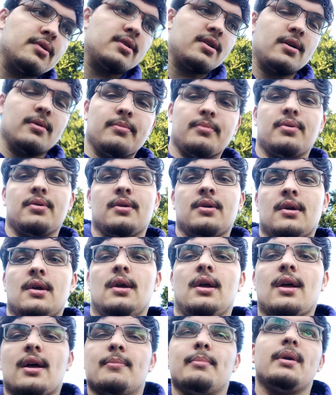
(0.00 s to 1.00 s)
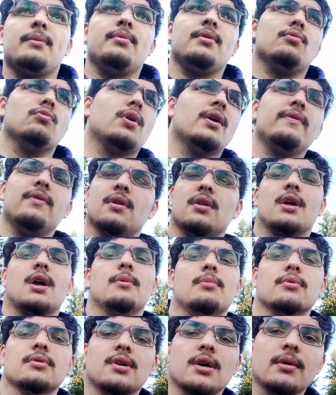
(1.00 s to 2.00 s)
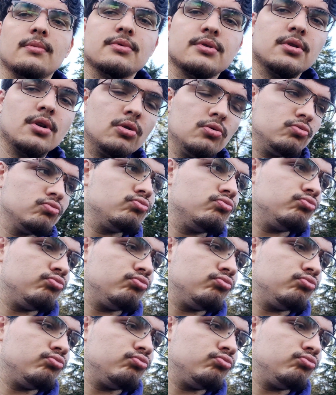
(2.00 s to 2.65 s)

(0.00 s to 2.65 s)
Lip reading: to temp, and maybe rev it a couple times, you know?